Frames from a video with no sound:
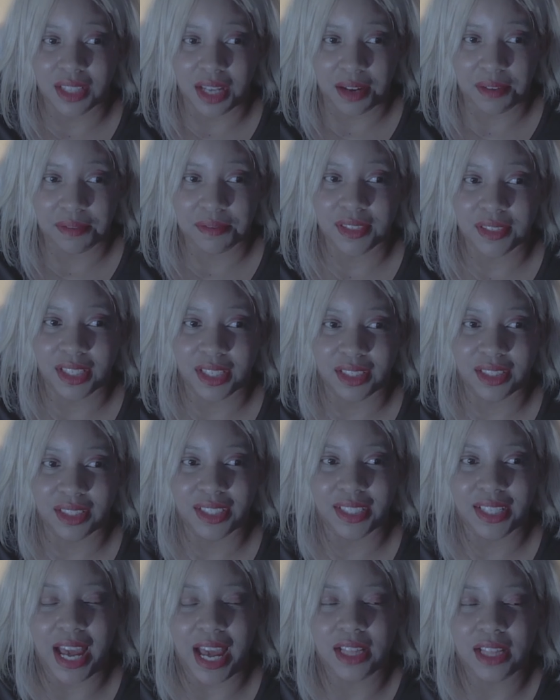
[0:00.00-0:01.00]

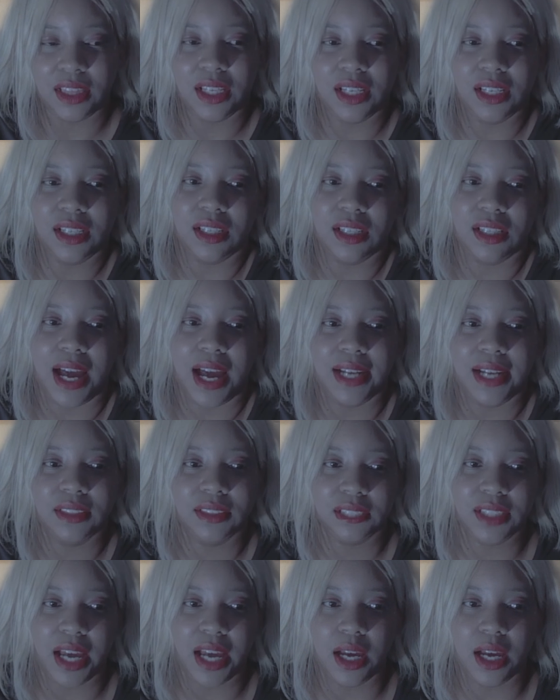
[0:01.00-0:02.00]
Definitely. I think a lot
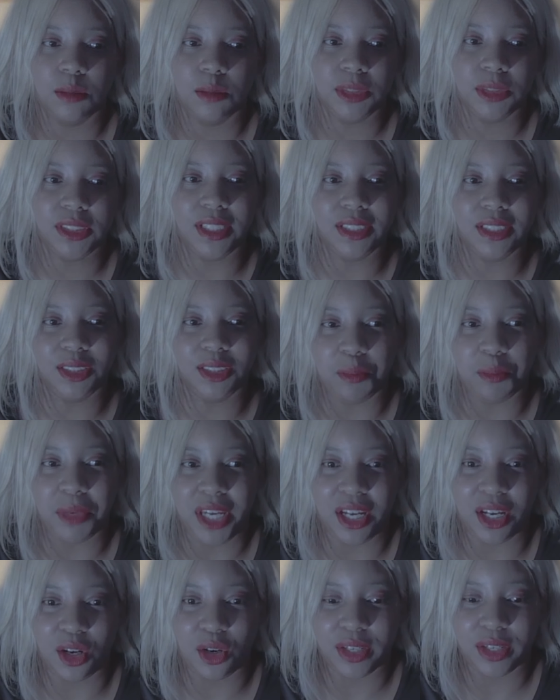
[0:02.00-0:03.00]
of times as
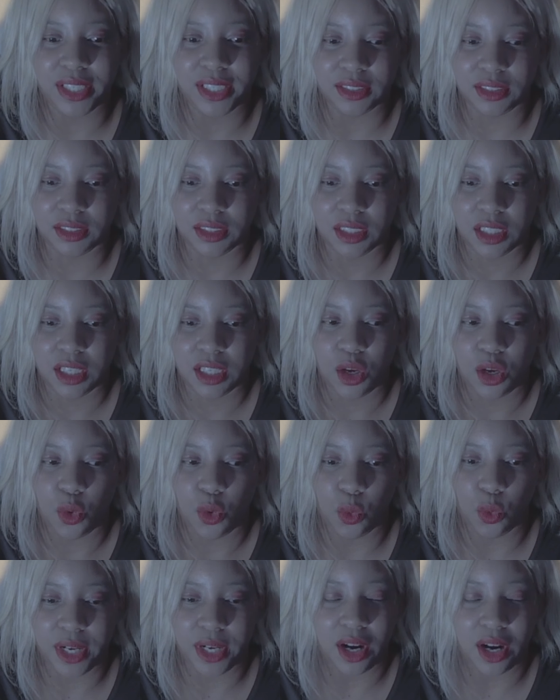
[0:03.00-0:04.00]
parents,
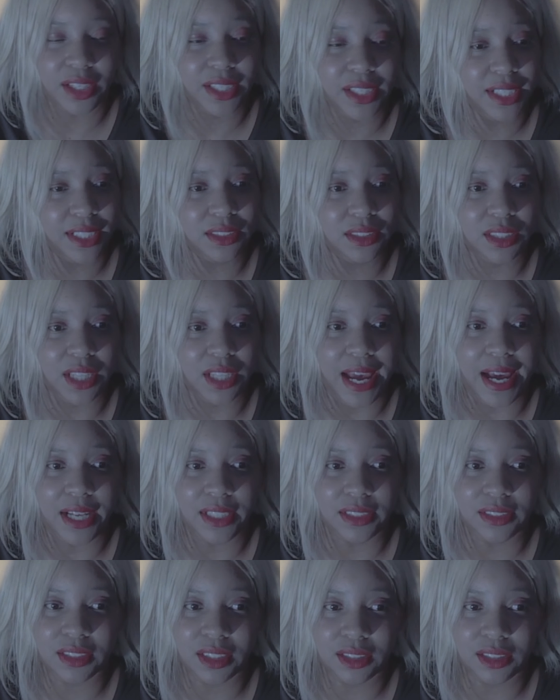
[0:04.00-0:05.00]
when our kids
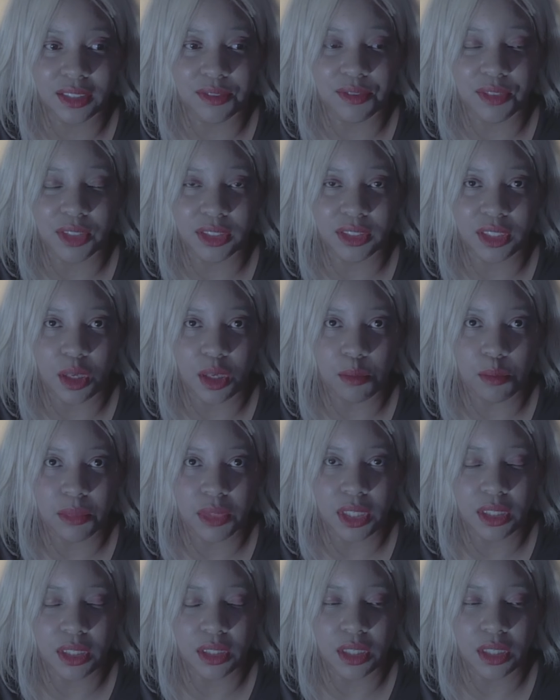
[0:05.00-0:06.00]
ask us for
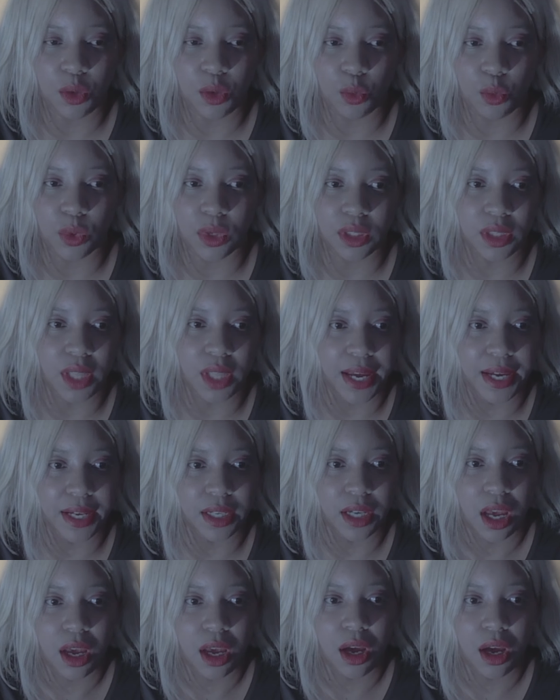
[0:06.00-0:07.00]
something and we're
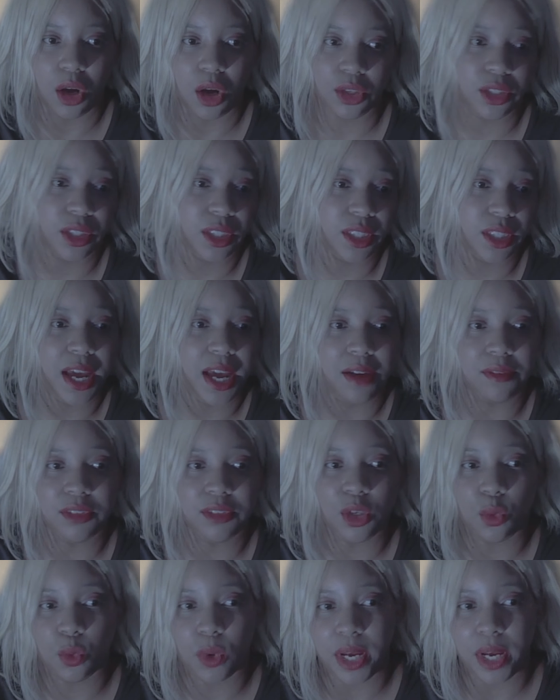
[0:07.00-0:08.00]
like, "Oh, you're going to have
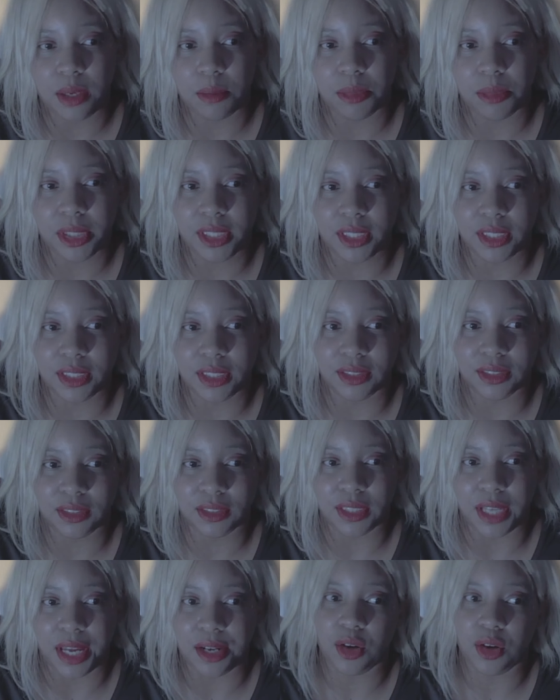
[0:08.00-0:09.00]
to wait because
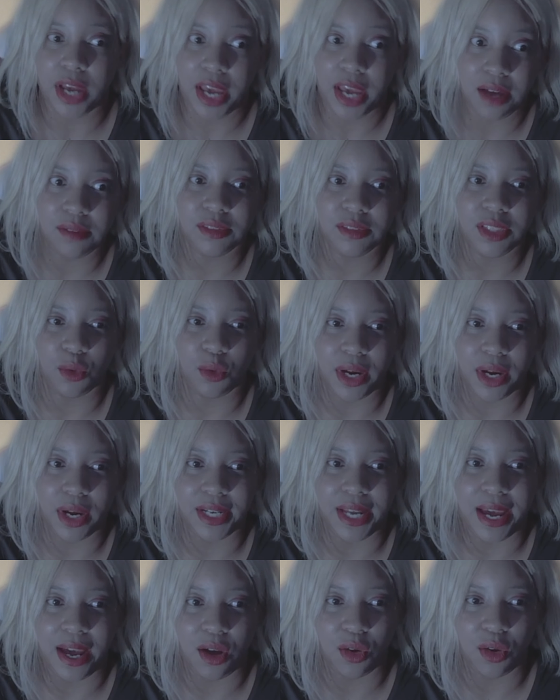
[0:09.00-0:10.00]
I don't have that right
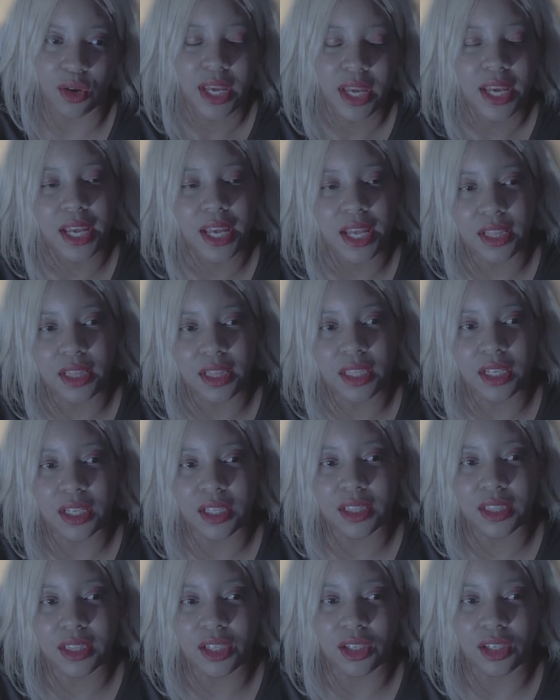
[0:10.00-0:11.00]
now." And
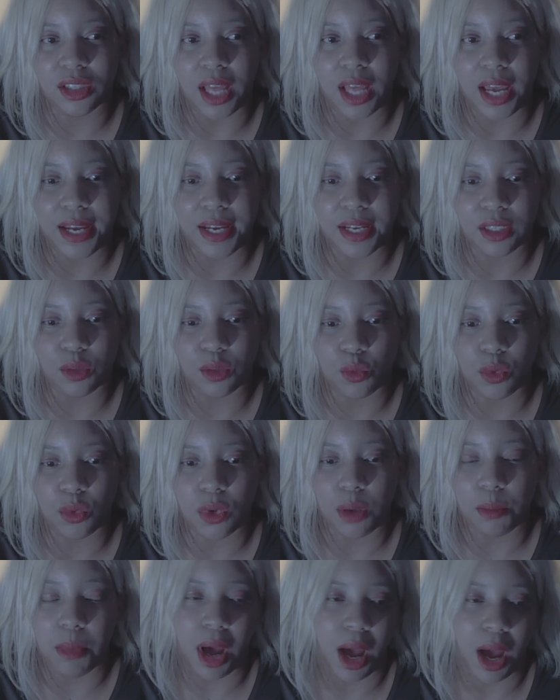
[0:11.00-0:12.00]
then they're like,
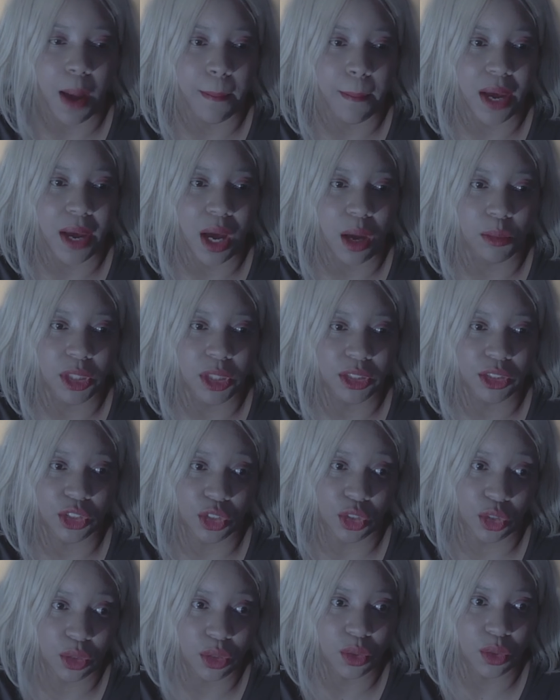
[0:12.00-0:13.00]
"Well, mom, how
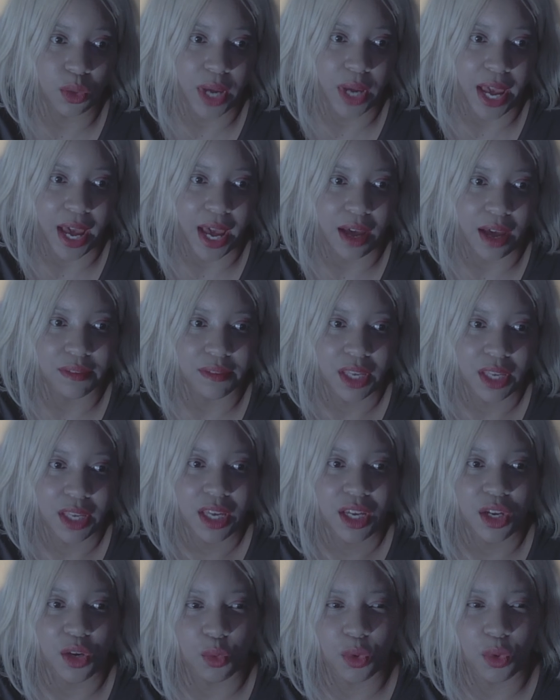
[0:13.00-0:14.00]
much do you have?"
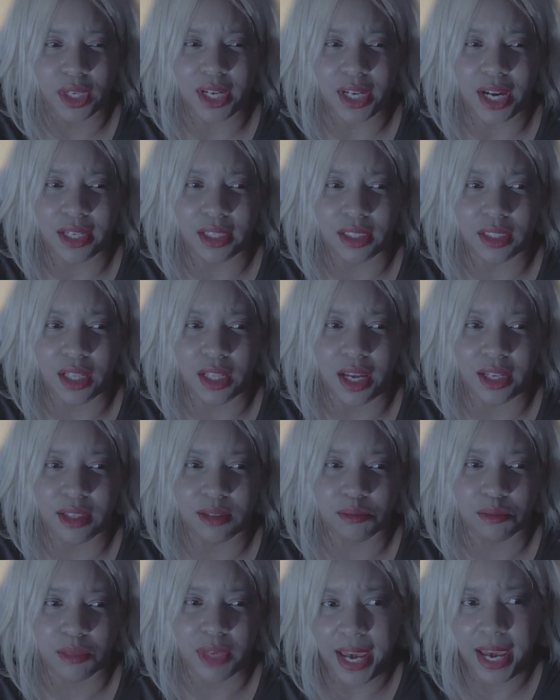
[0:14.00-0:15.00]
And we're kind of like,
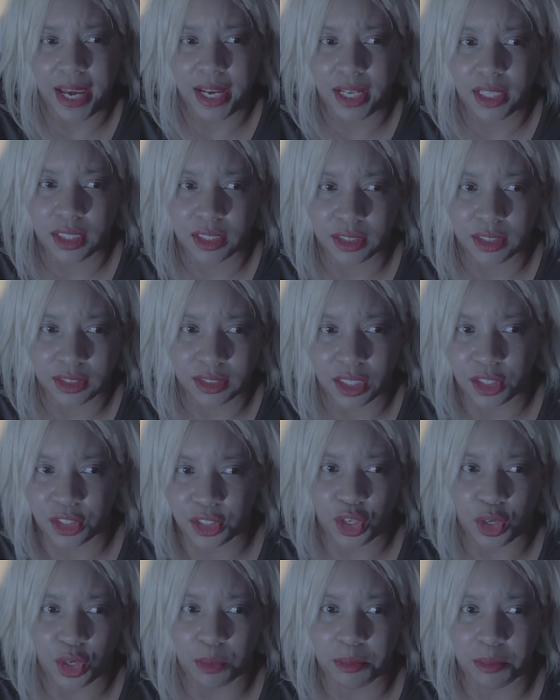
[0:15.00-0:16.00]
"Hey, that's none
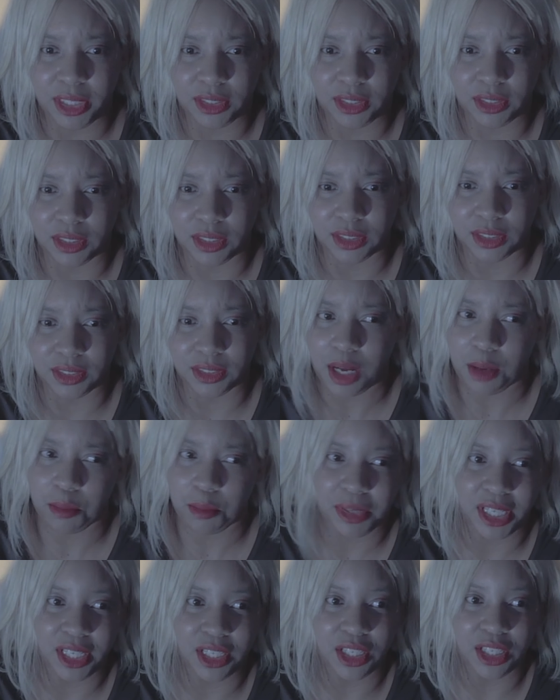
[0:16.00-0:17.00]
of your business. Stop
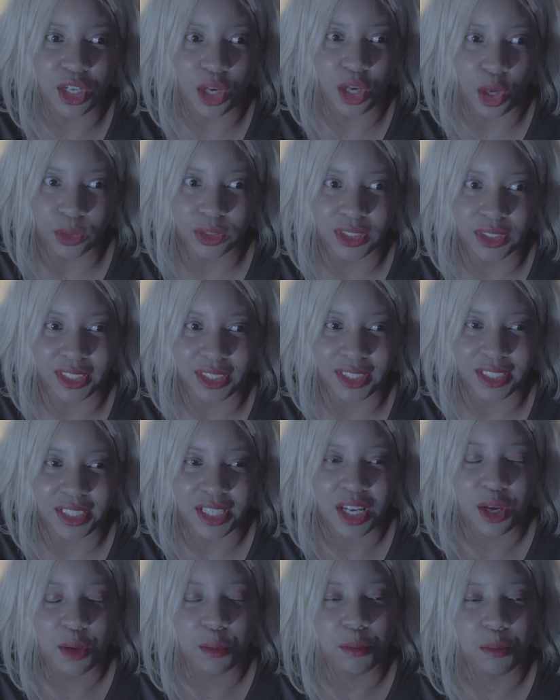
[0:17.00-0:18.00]
being nosy."
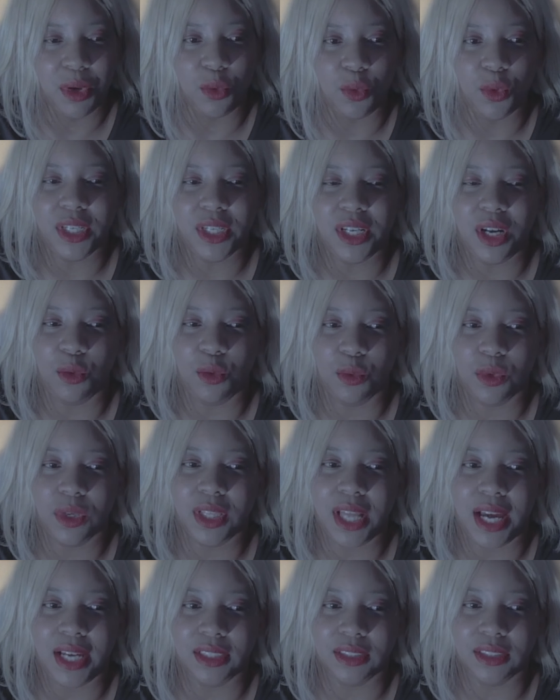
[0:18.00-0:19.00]
But we don't
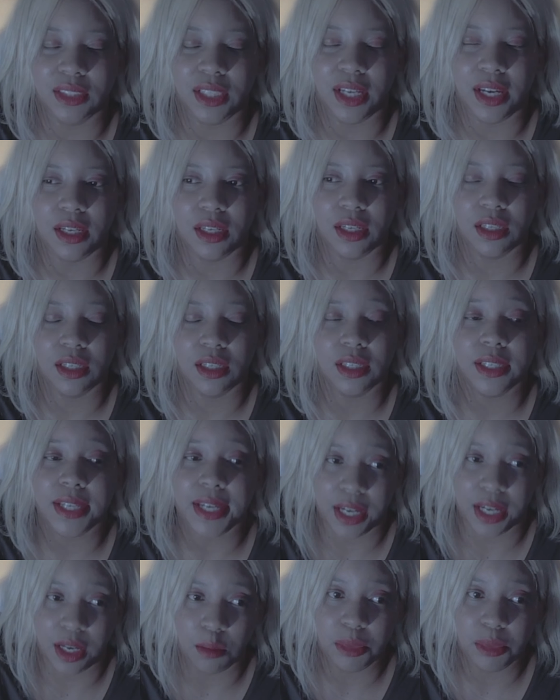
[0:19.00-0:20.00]
realize that it
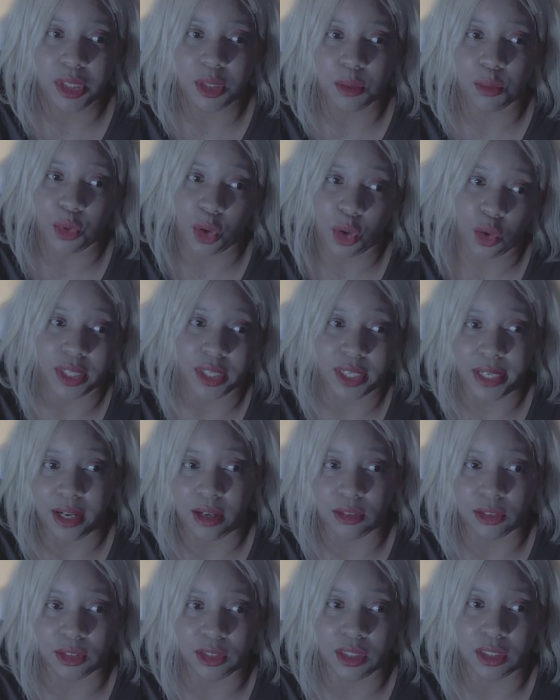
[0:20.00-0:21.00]
can be broken
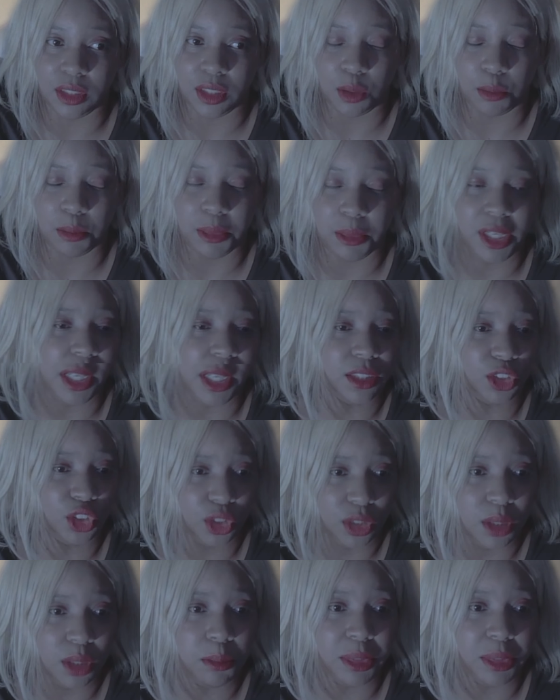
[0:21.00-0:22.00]
down to them and it
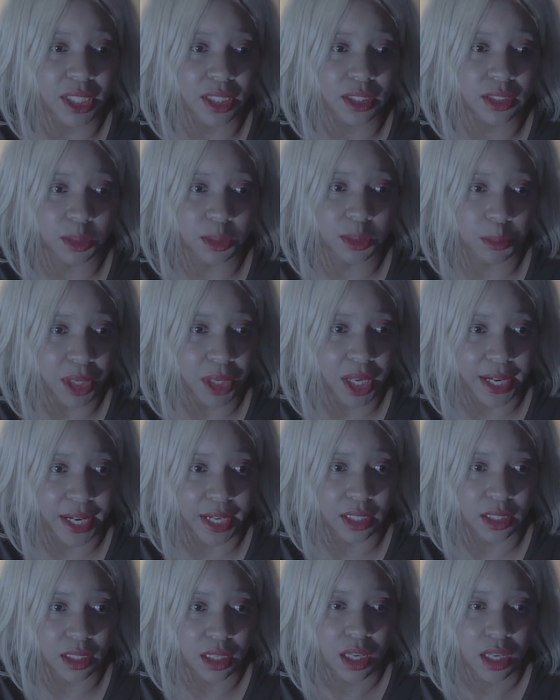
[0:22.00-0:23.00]
should be
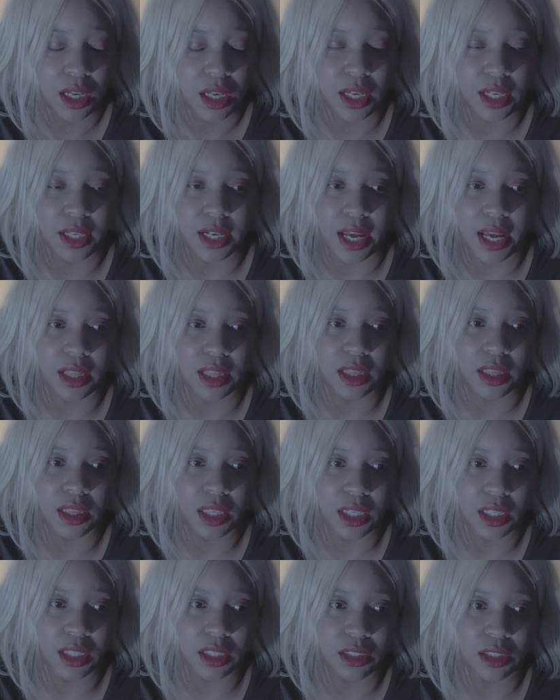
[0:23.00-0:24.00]
explained. And I
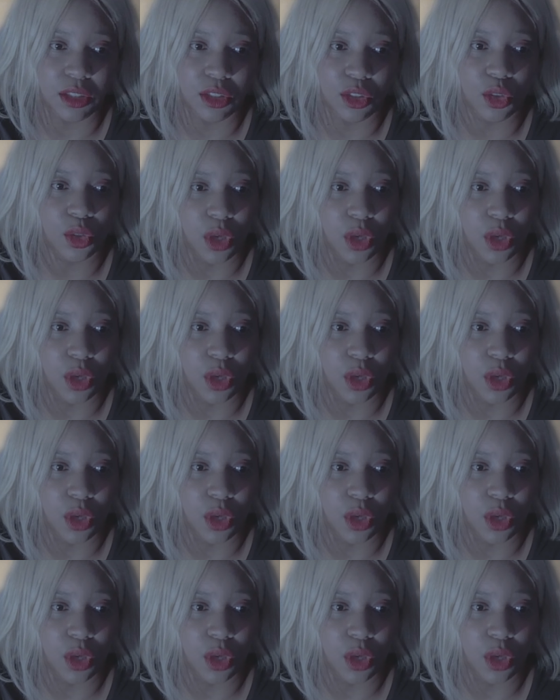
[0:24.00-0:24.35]
think,